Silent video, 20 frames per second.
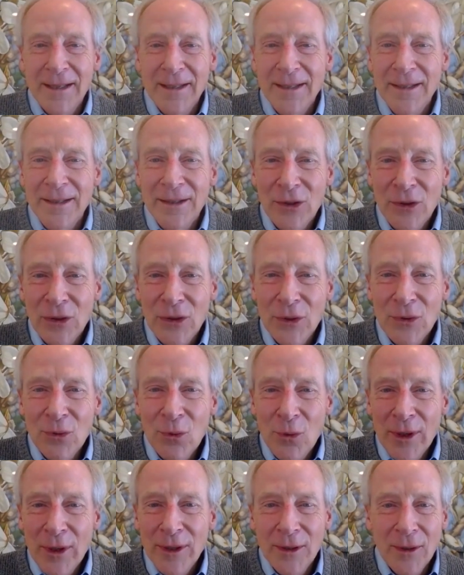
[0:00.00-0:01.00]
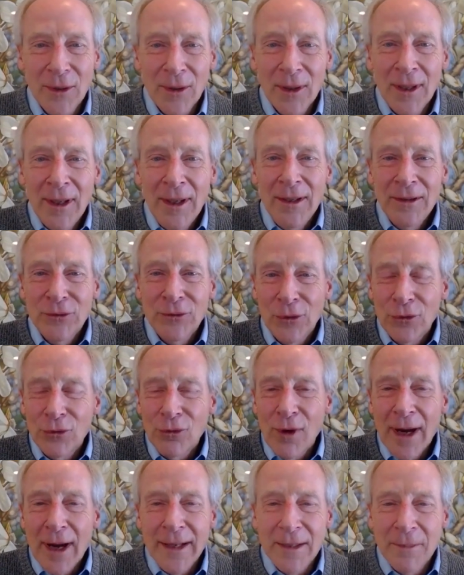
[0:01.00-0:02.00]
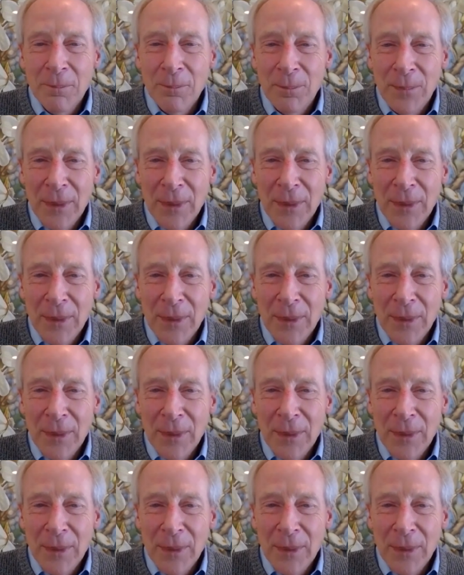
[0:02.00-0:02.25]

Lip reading: in goodwill to try to